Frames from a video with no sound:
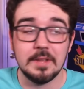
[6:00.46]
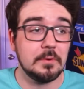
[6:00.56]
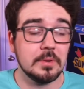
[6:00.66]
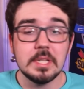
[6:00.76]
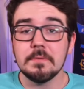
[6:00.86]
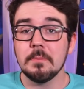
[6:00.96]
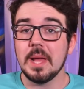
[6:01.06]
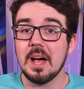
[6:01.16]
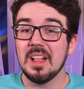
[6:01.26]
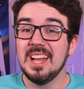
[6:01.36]
and if Christopher
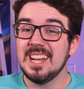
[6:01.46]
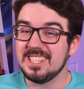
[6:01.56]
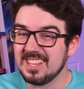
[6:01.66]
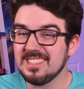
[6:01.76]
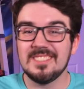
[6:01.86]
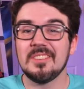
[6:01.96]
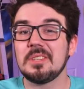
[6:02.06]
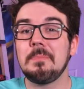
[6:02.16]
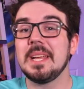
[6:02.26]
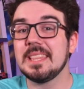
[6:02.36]
Bell doesn't
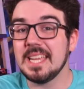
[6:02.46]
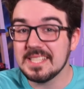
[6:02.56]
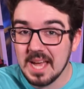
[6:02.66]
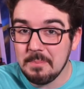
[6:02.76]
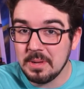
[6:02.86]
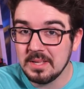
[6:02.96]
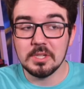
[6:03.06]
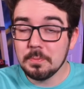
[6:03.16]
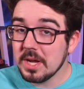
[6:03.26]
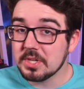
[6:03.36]
start to pick things up,
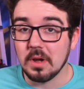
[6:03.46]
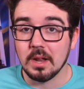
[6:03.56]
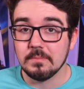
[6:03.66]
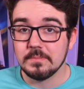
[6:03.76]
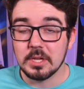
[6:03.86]
there's pressure on him.